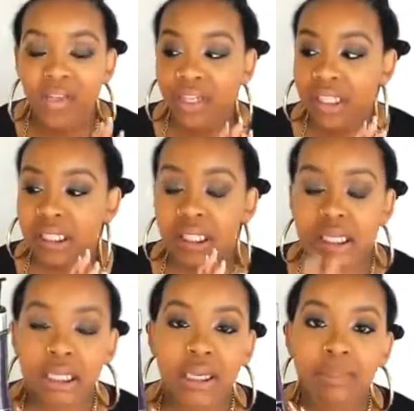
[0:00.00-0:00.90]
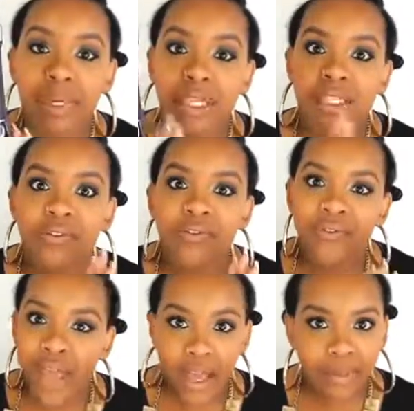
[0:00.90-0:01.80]
The slip is
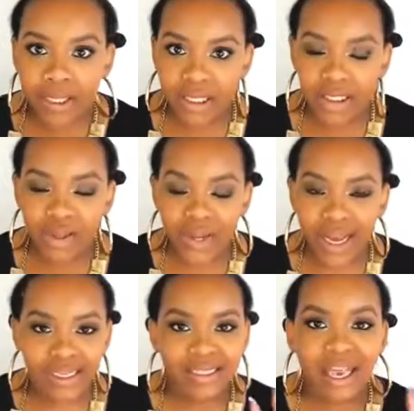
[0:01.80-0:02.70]
fabulous, you guys.